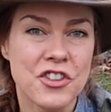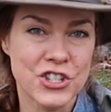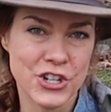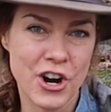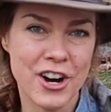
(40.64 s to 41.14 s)
at the
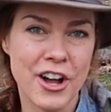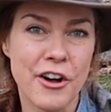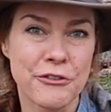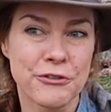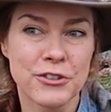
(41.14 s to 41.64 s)
start
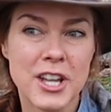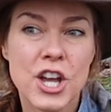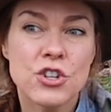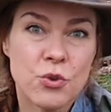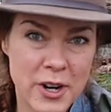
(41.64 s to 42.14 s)
of
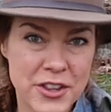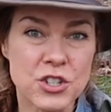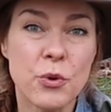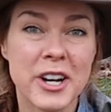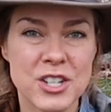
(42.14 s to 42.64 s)
the
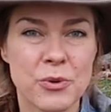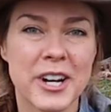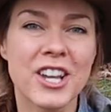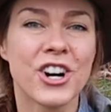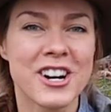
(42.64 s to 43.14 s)

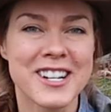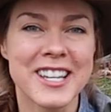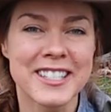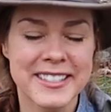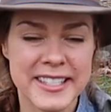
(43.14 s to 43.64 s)
2020
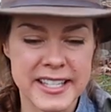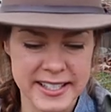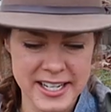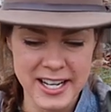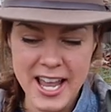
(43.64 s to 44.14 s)
gardening
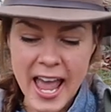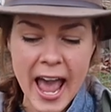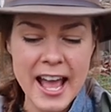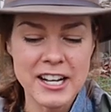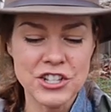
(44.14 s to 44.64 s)
season.
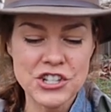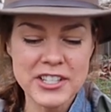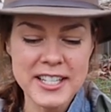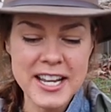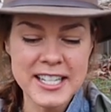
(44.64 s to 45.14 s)
And it's
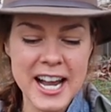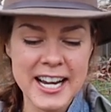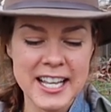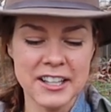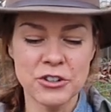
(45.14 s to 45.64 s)
just a
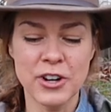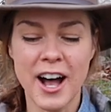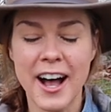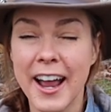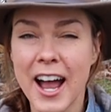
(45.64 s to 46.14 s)
tiny little
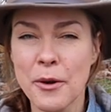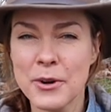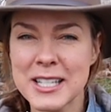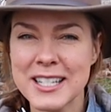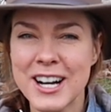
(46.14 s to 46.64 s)
guy. I
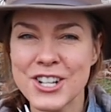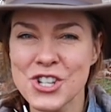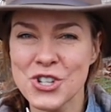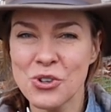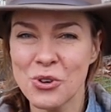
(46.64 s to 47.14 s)
was not
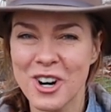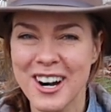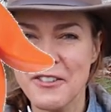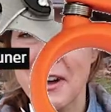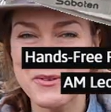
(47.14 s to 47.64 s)

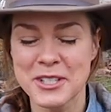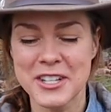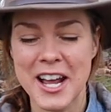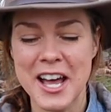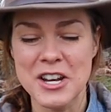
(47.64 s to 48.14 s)
sure if I was
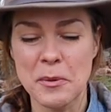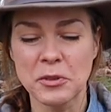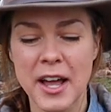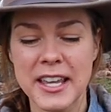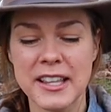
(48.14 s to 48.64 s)
gonna end up
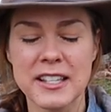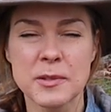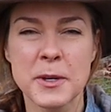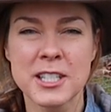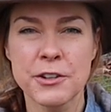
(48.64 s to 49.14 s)
liking
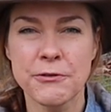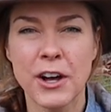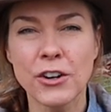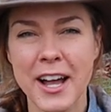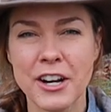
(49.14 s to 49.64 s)
this because it
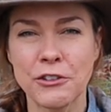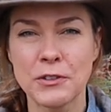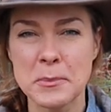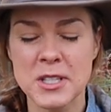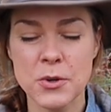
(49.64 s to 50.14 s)
felt kind of
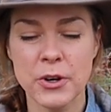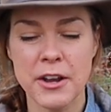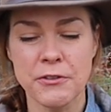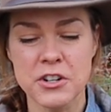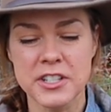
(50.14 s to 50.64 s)
flimsy when
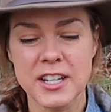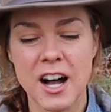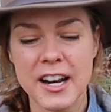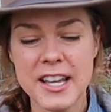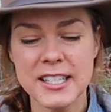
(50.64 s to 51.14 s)
I first
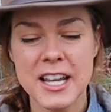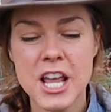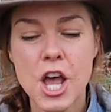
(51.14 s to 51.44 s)
got it,